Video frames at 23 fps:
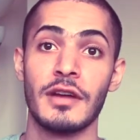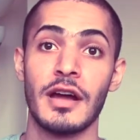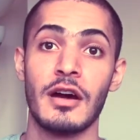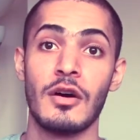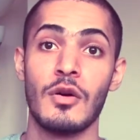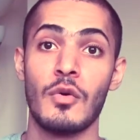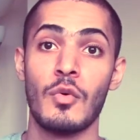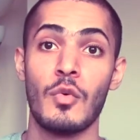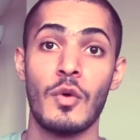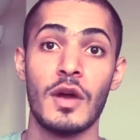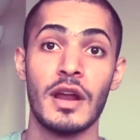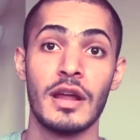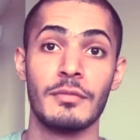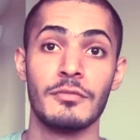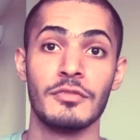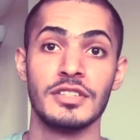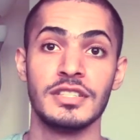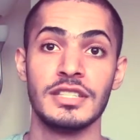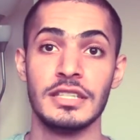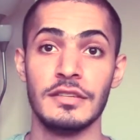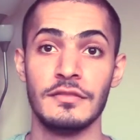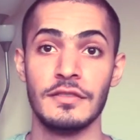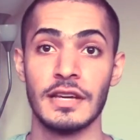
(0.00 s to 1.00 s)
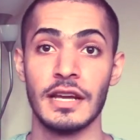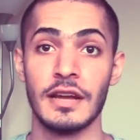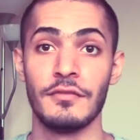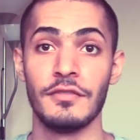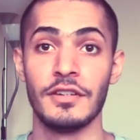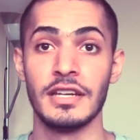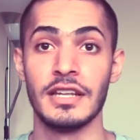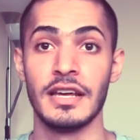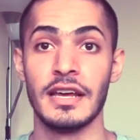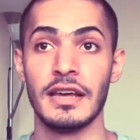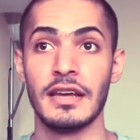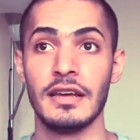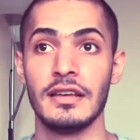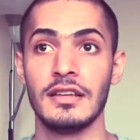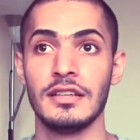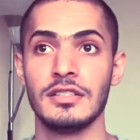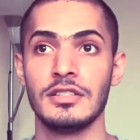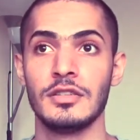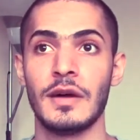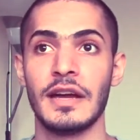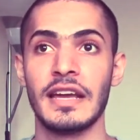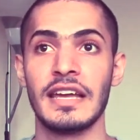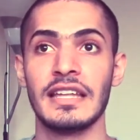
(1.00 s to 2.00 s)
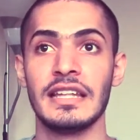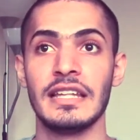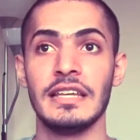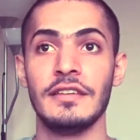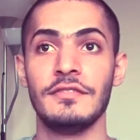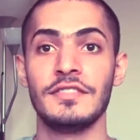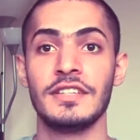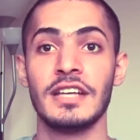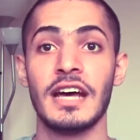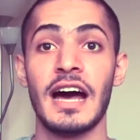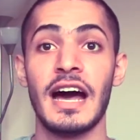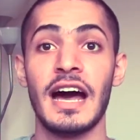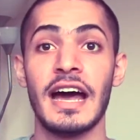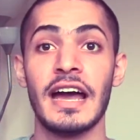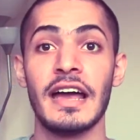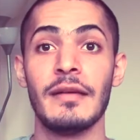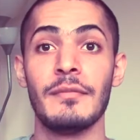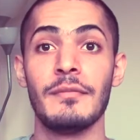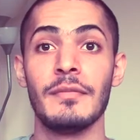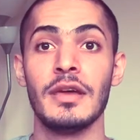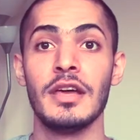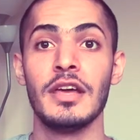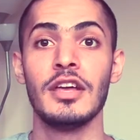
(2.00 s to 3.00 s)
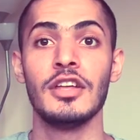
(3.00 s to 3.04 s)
out what I'm receiving every day so I can leave time